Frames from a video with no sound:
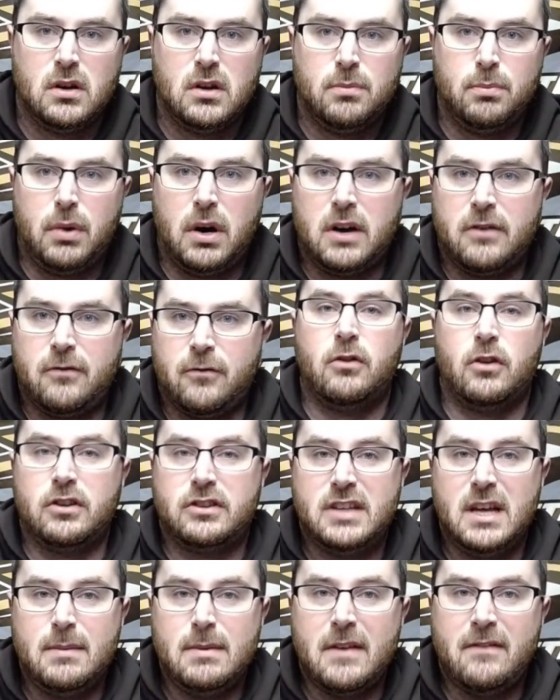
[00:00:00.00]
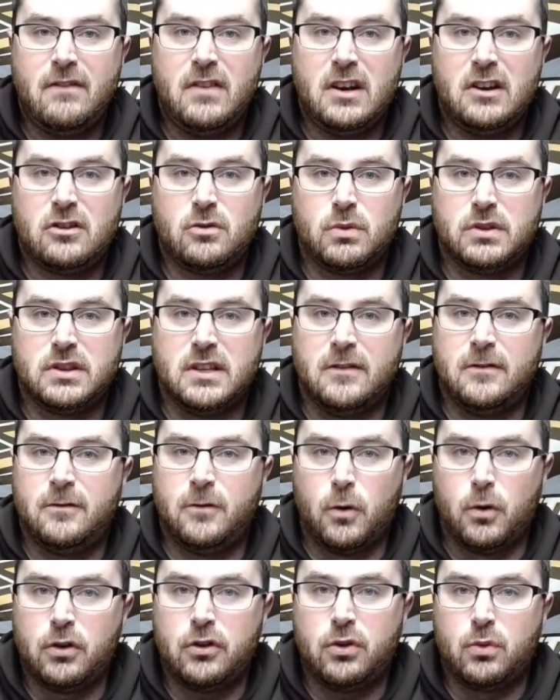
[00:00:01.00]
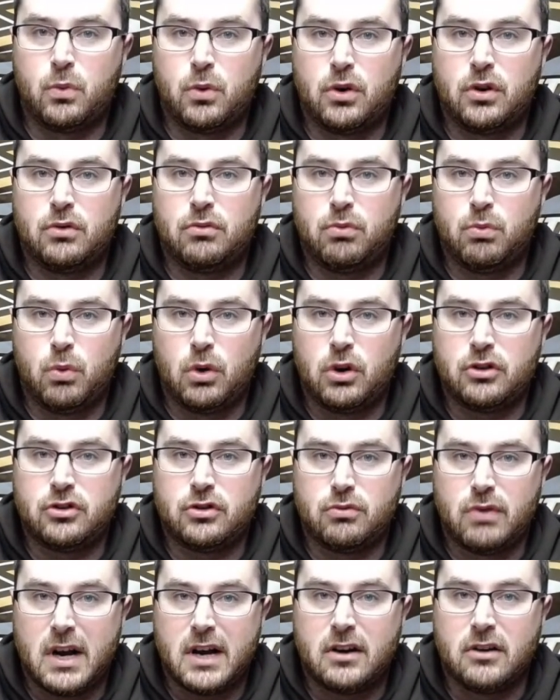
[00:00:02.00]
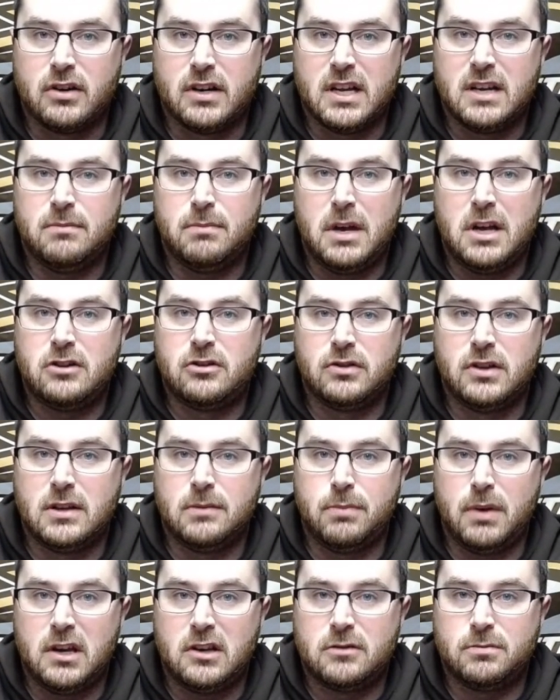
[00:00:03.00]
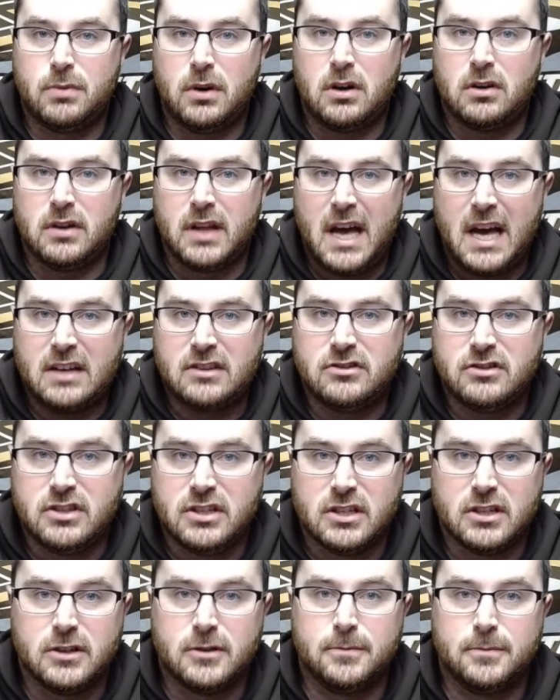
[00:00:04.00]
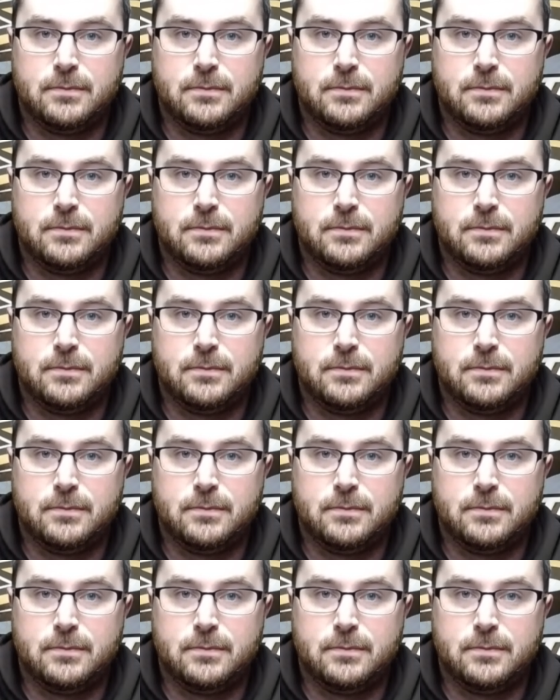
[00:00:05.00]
But for a team that finished with the 4th worst record in Major League Baseball last year,